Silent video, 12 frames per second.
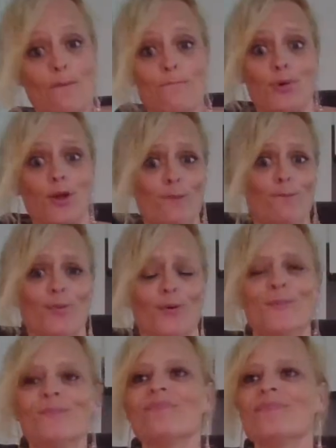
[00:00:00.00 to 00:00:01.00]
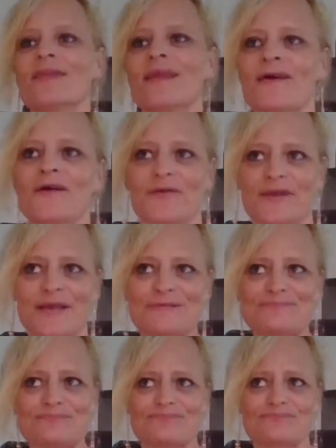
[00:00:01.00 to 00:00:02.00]
Ba-dum-bum. Okay.
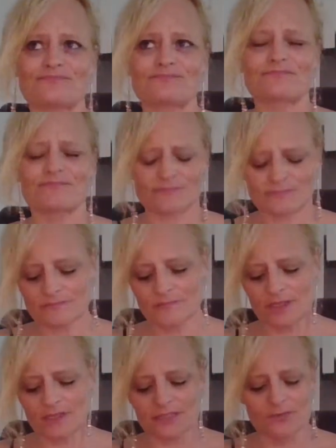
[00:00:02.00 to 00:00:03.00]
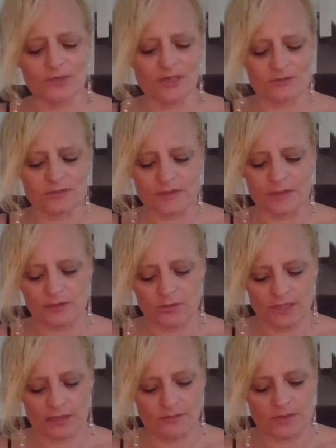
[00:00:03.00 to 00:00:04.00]
Let's see what else we've got. You
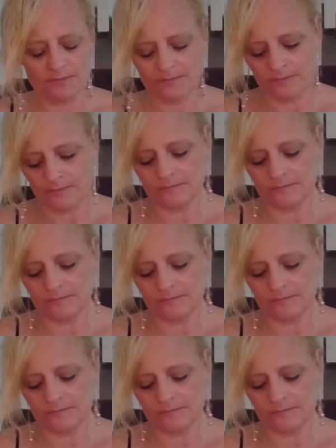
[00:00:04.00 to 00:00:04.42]
want that one?